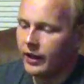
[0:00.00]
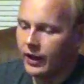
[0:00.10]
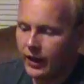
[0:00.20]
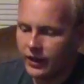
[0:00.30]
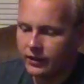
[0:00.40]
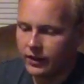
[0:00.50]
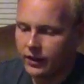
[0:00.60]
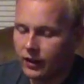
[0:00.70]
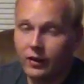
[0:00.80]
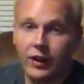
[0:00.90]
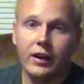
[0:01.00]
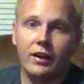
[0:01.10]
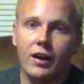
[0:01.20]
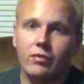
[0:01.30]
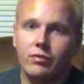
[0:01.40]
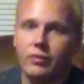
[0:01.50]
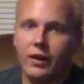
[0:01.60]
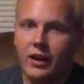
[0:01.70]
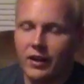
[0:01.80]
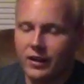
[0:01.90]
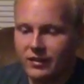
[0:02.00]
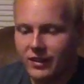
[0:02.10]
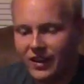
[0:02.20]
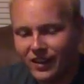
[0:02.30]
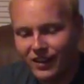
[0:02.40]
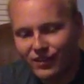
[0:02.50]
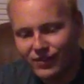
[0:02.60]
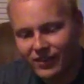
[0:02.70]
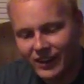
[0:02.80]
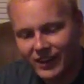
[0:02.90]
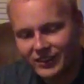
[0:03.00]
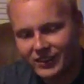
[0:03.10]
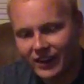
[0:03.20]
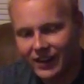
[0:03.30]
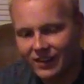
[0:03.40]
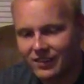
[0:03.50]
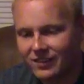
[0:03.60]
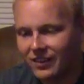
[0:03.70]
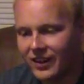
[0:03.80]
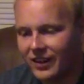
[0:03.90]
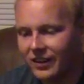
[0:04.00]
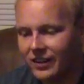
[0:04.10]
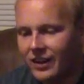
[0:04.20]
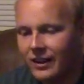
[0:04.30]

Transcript: And alright, enough of an intro, I guess. Let's go ahead and